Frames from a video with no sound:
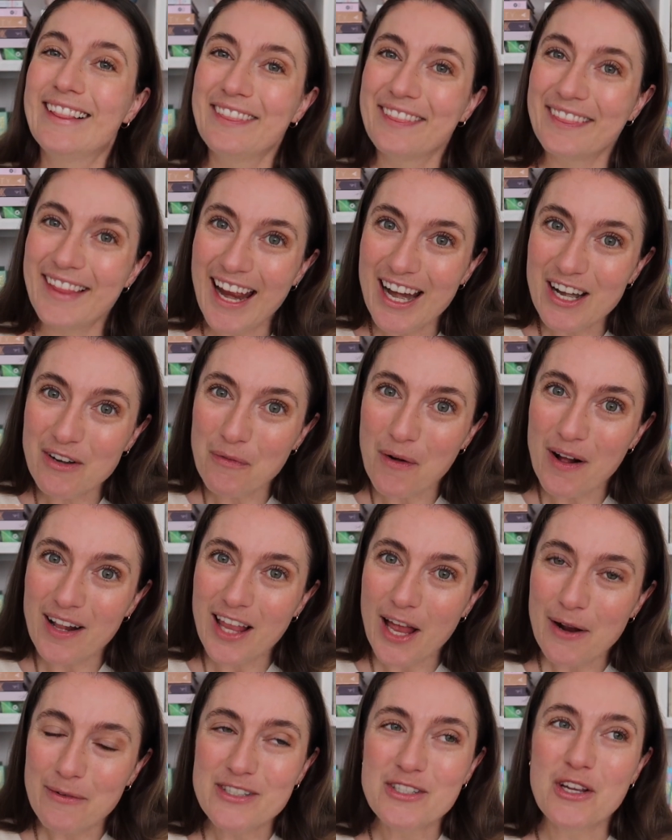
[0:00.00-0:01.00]
Then
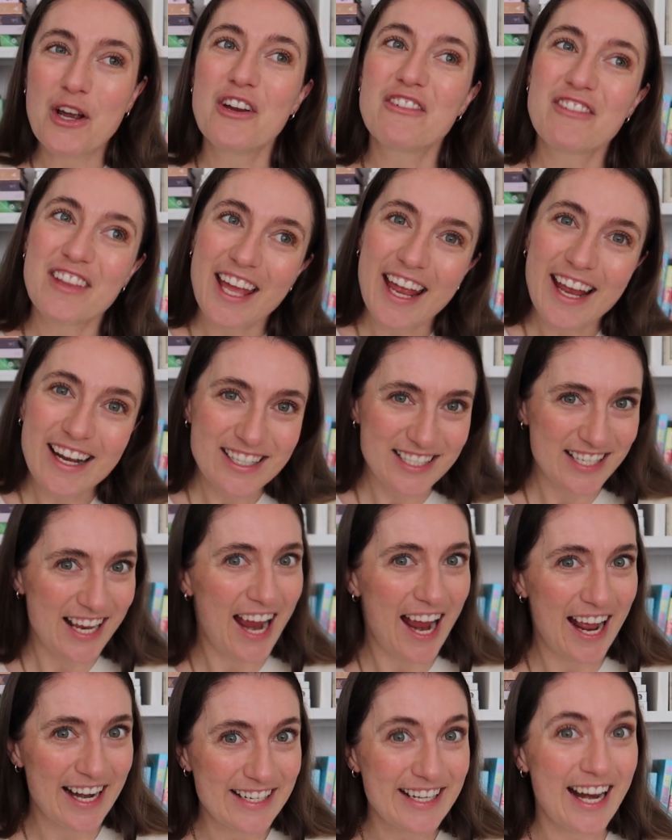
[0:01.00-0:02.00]
while I was over there, because I
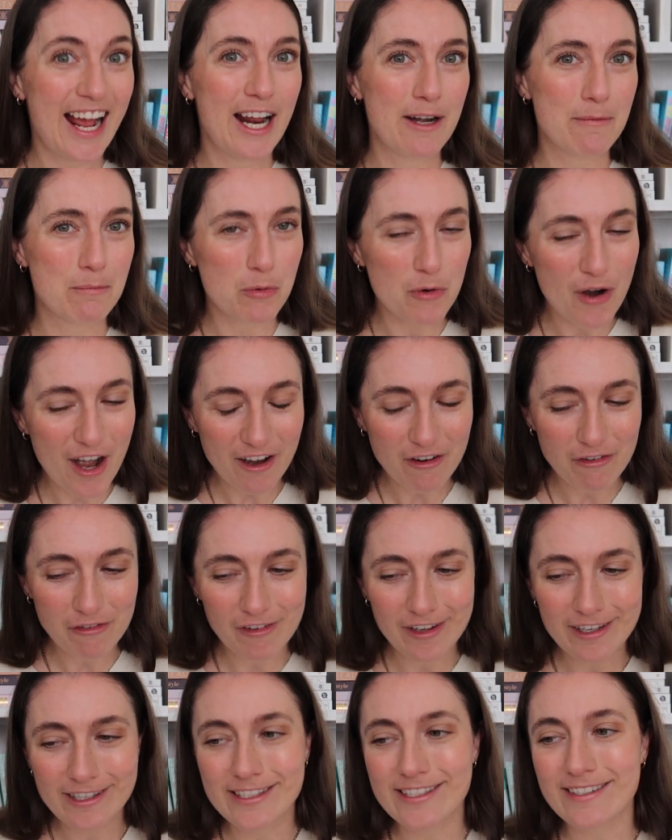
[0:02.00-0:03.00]
hadn't had
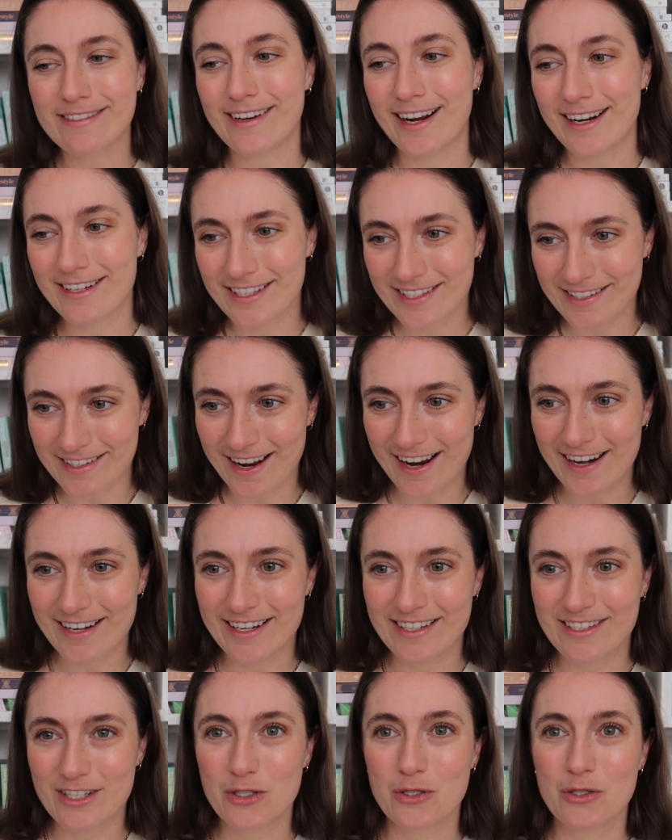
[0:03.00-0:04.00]
breakfast, I
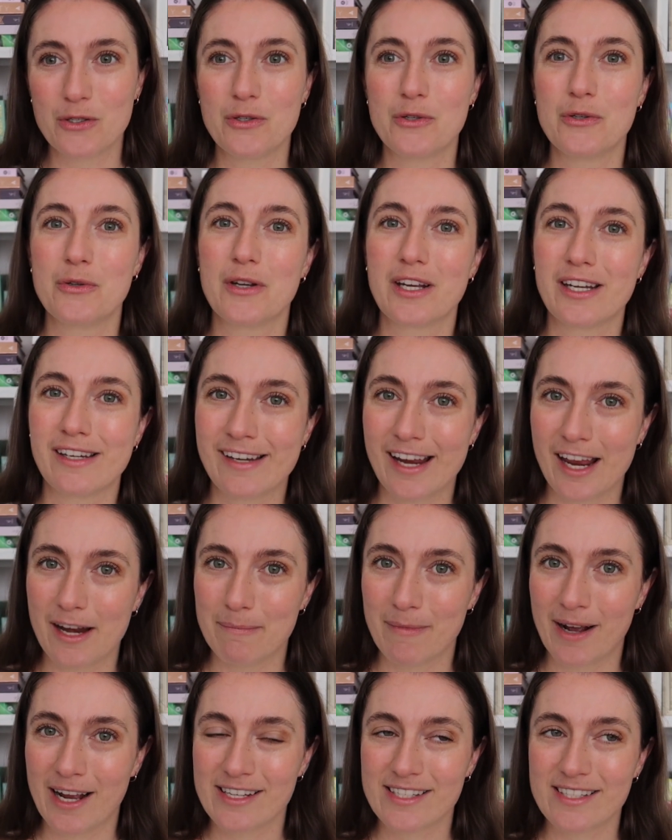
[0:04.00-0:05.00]
decided to
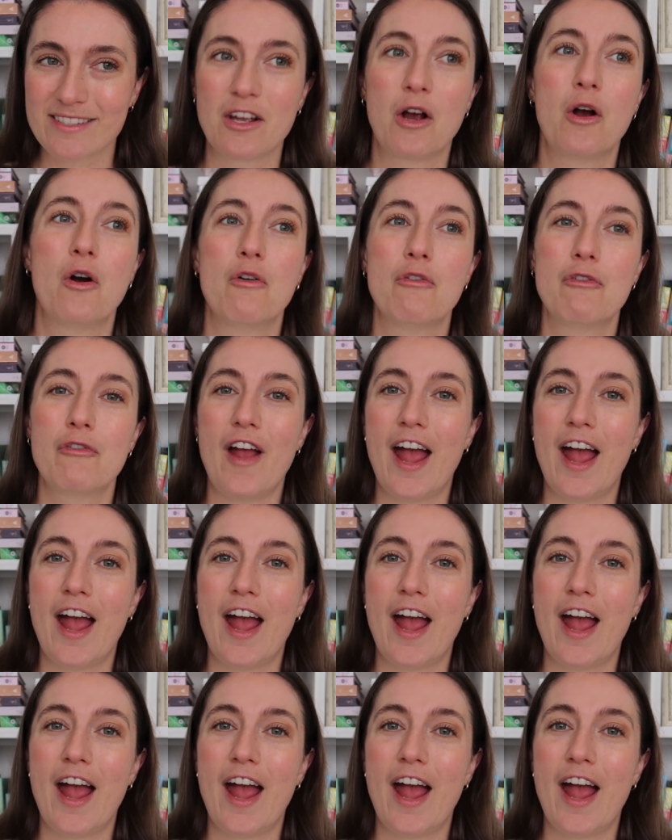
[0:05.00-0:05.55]
get myself